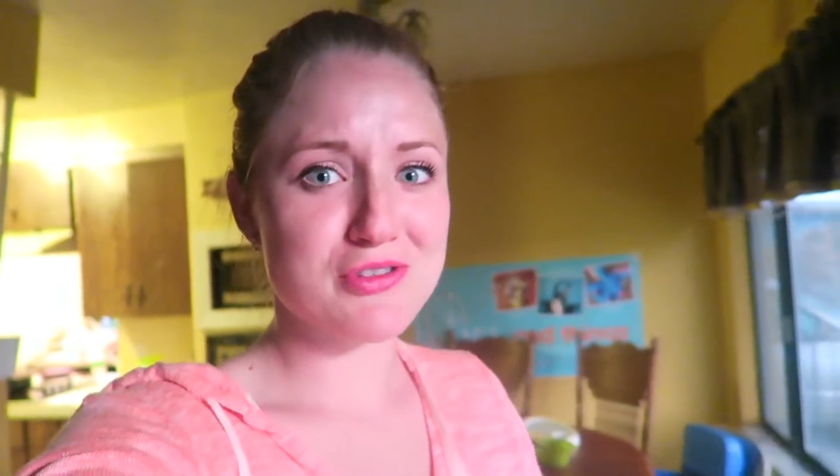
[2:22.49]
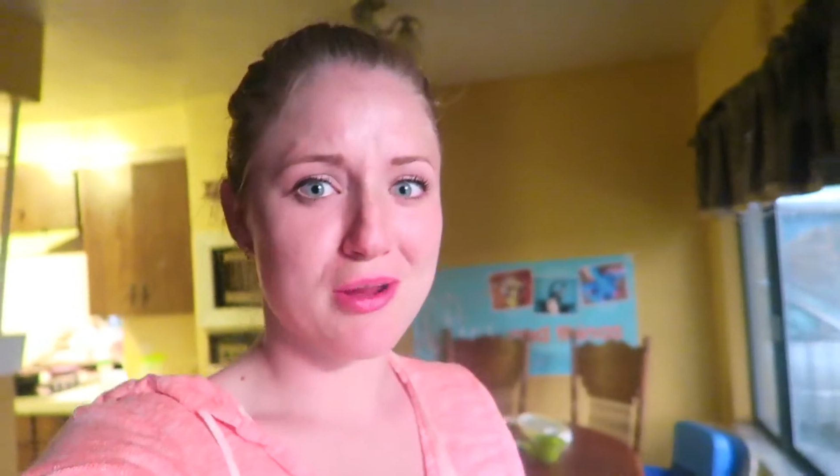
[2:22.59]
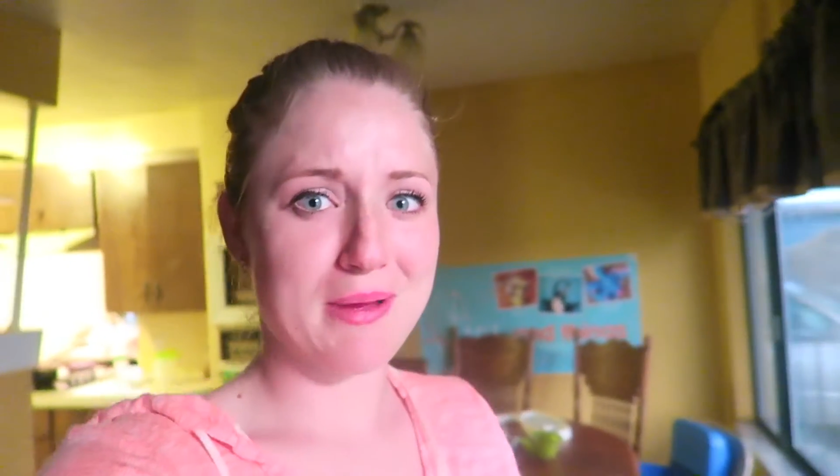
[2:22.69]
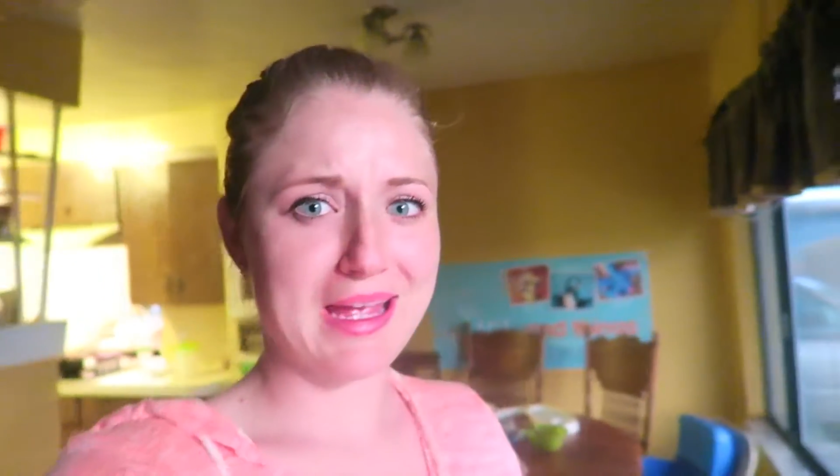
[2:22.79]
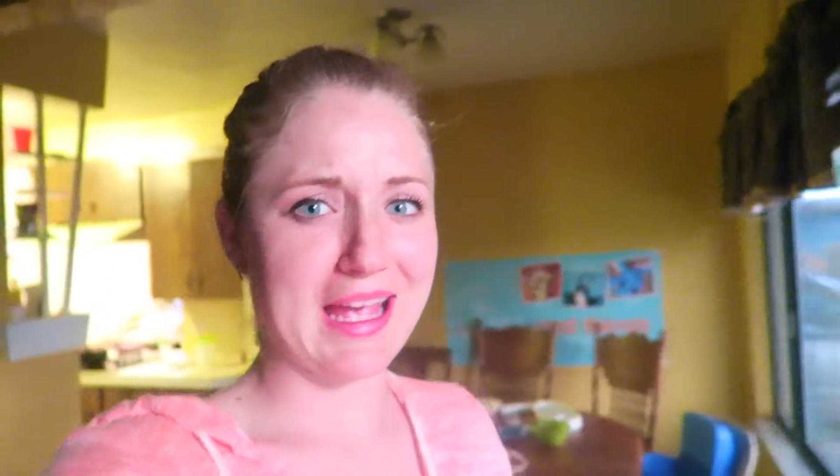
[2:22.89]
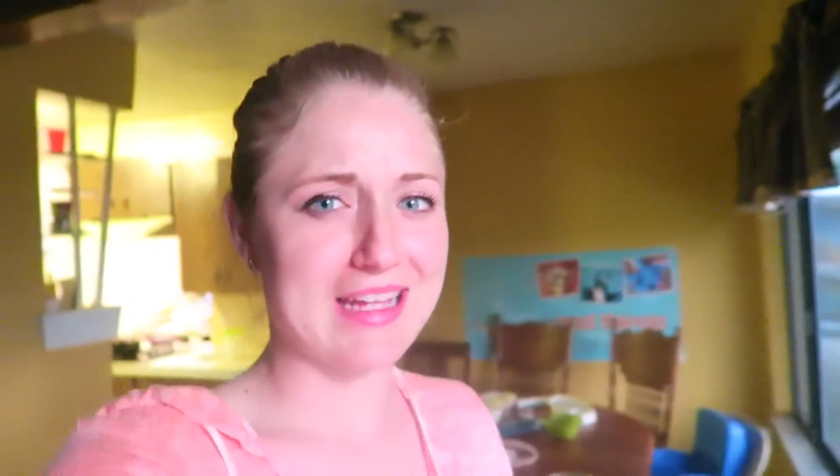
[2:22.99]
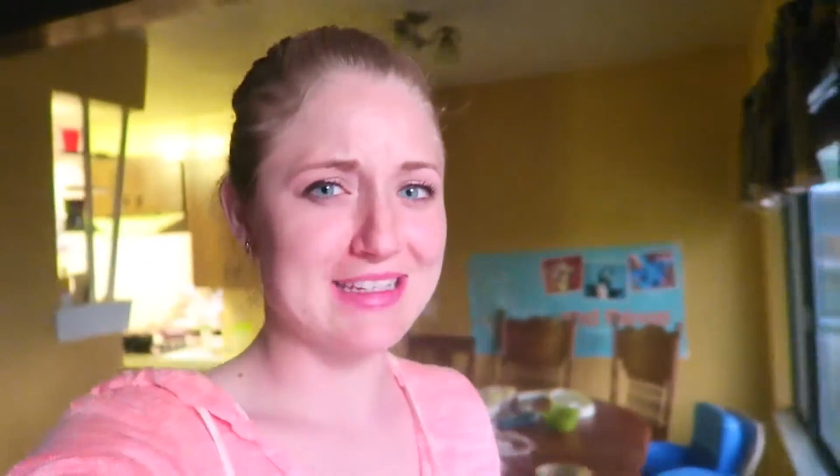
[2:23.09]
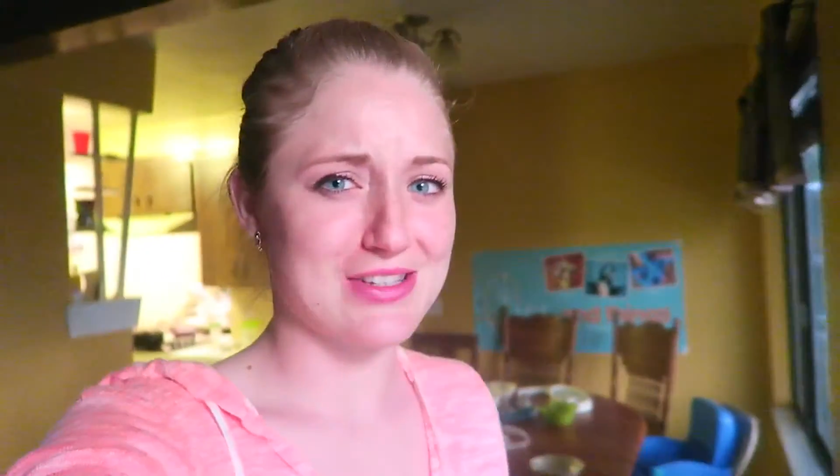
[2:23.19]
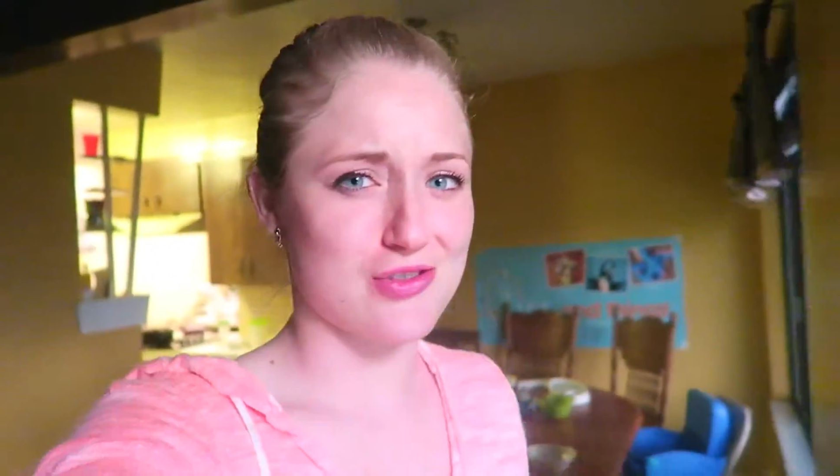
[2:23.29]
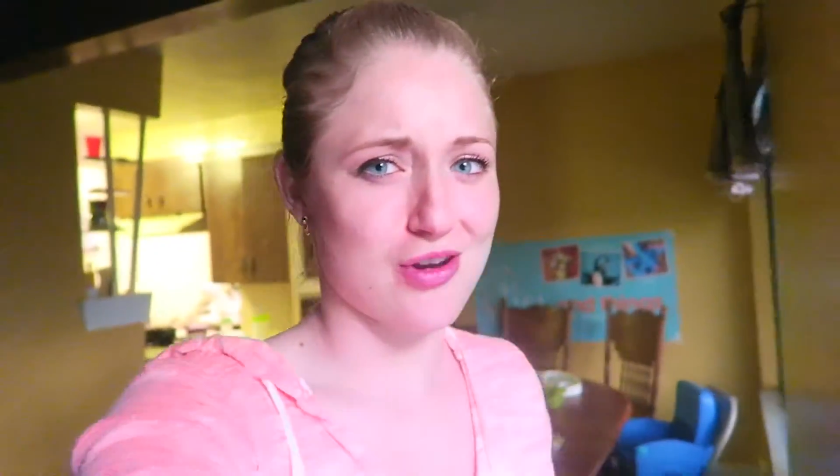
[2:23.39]
try my
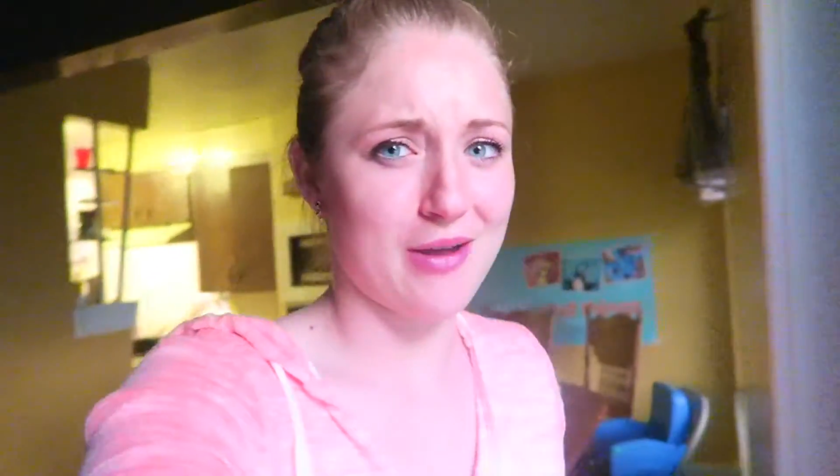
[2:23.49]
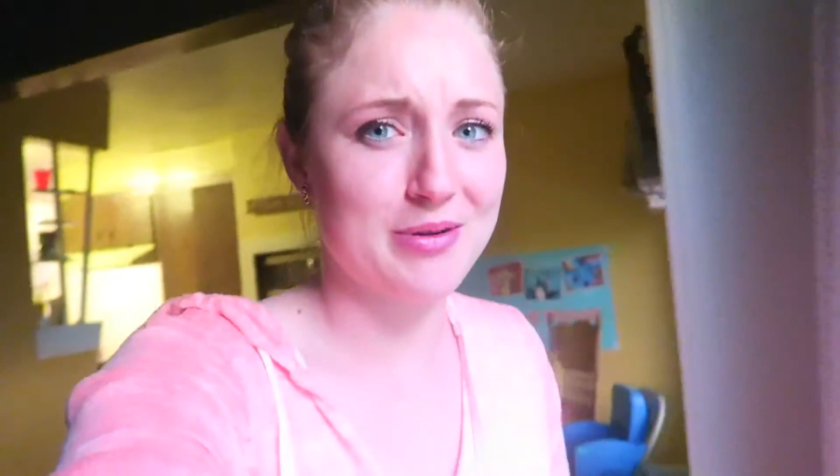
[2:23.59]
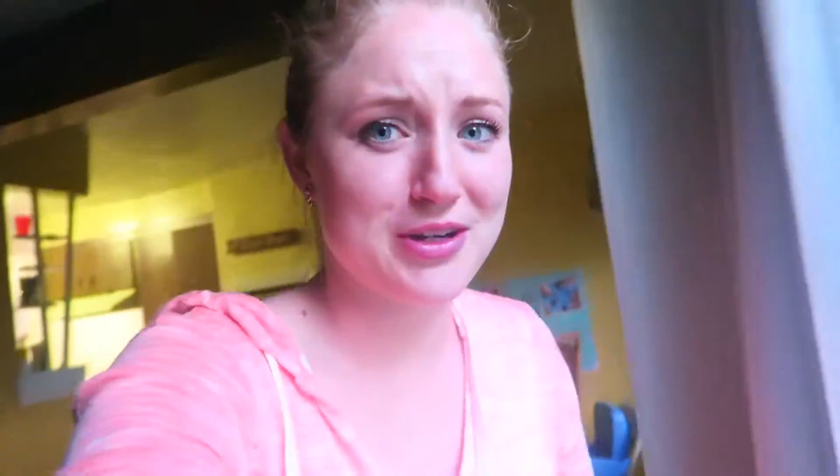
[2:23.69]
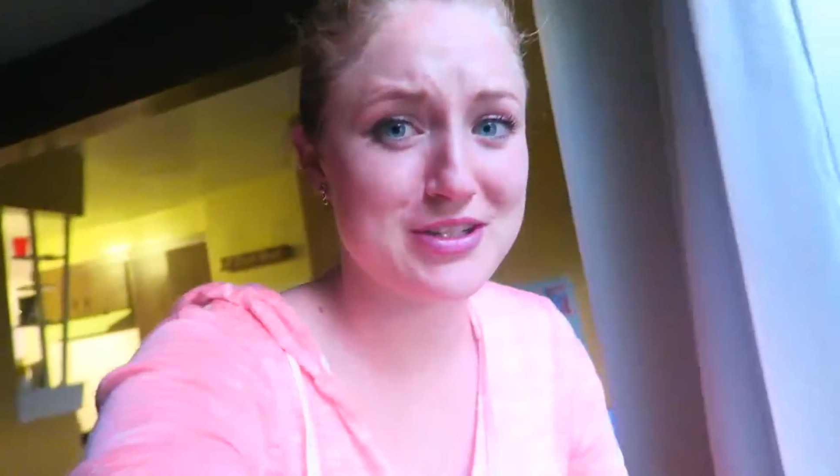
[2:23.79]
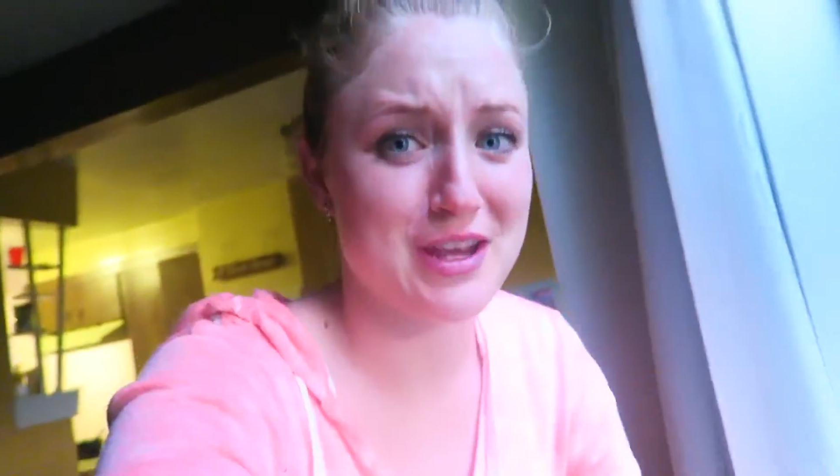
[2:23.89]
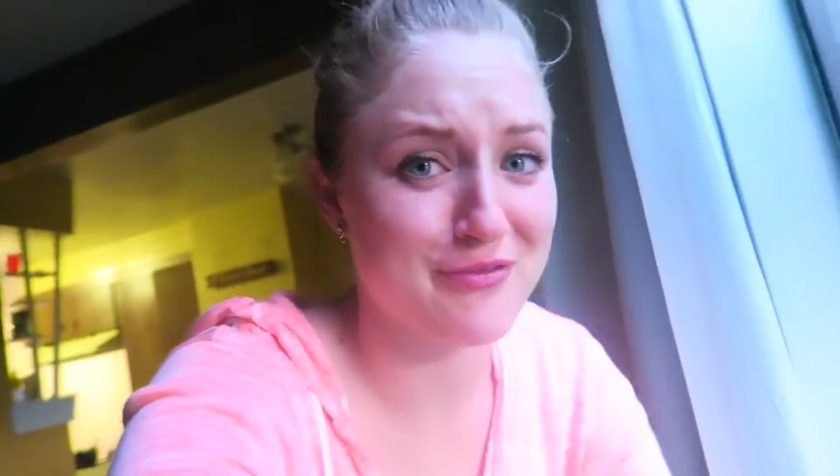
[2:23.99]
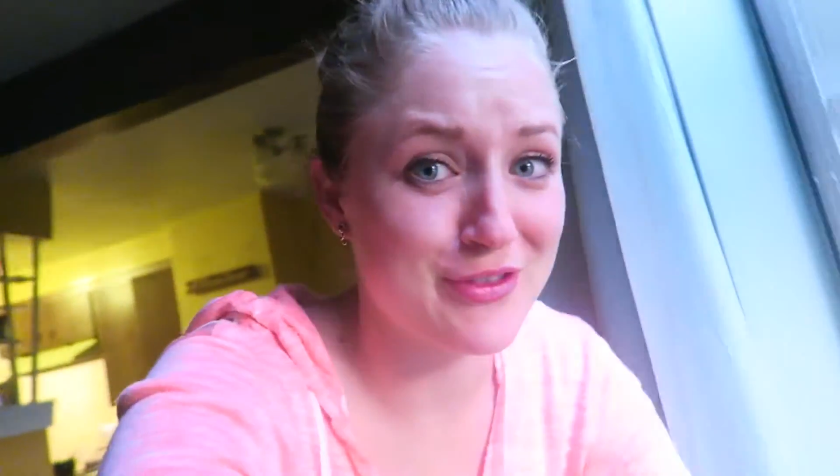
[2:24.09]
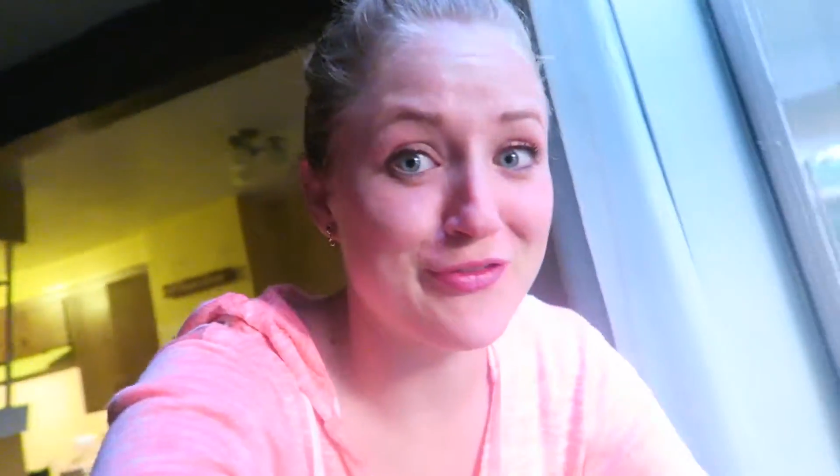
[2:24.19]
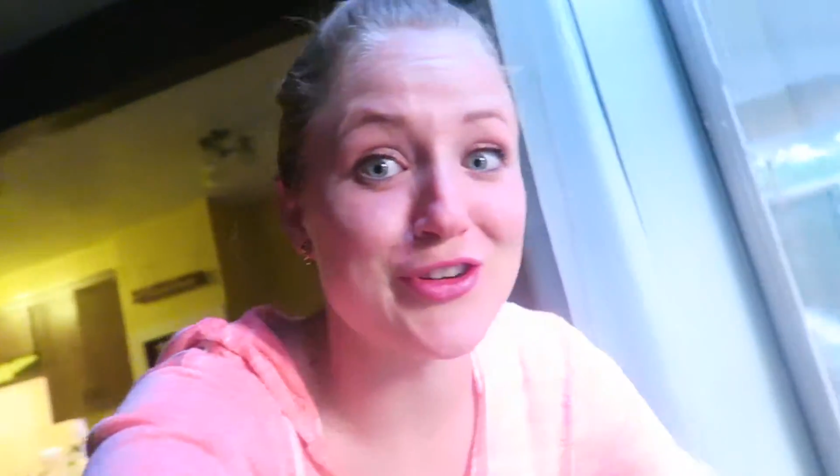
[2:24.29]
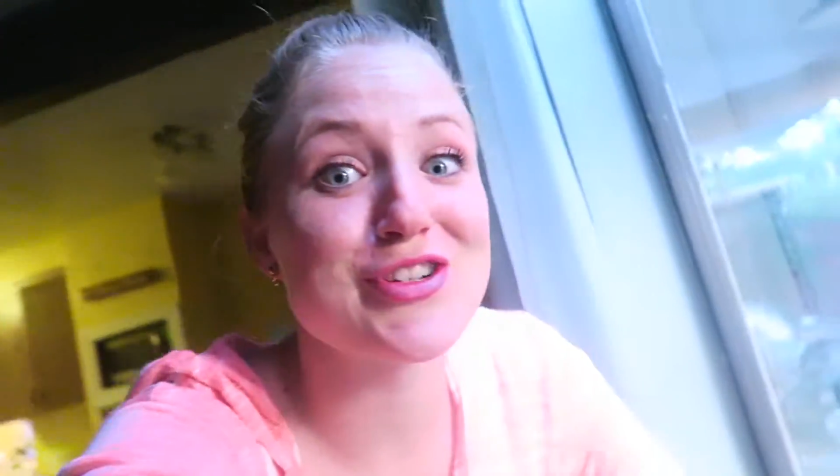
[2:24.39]
hand at strawberry jam
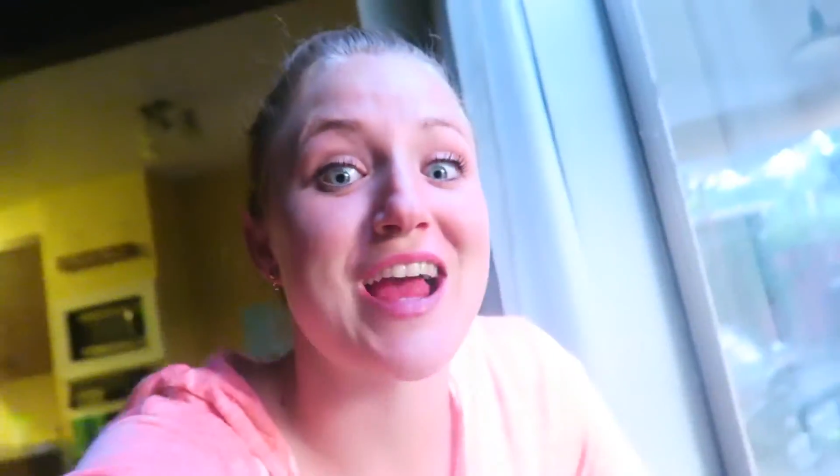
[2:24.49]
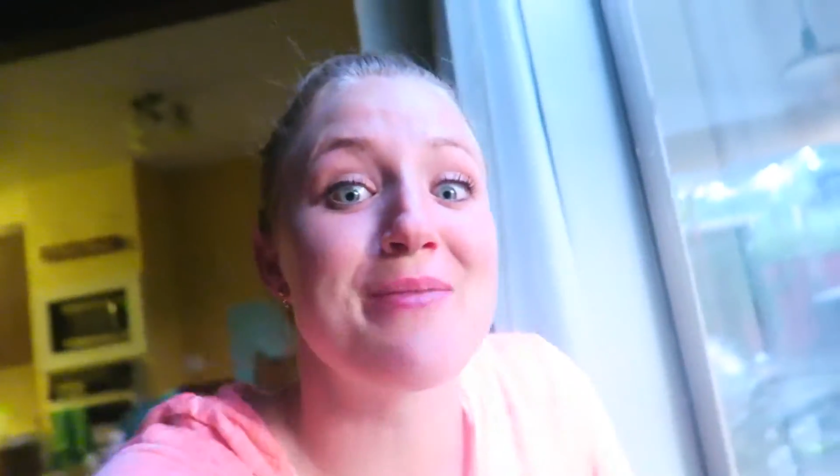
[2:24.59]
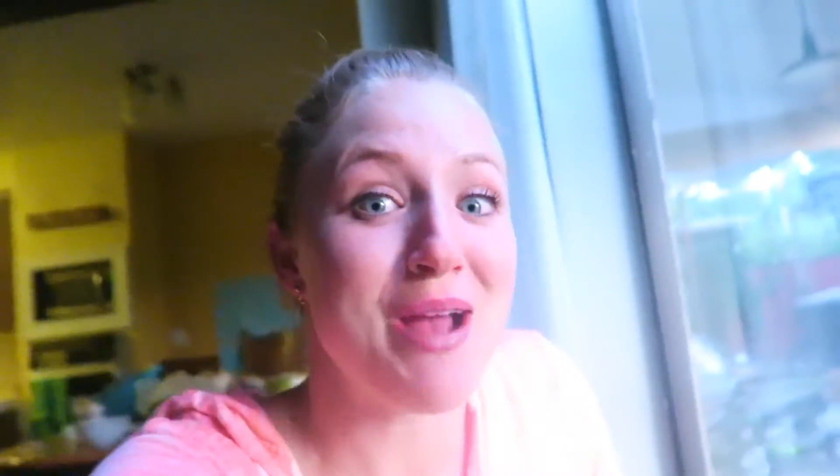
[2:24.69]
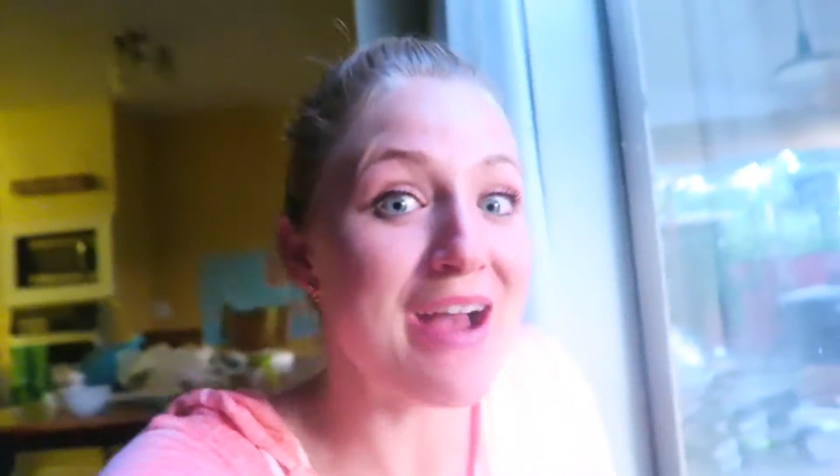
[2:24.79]
for the first time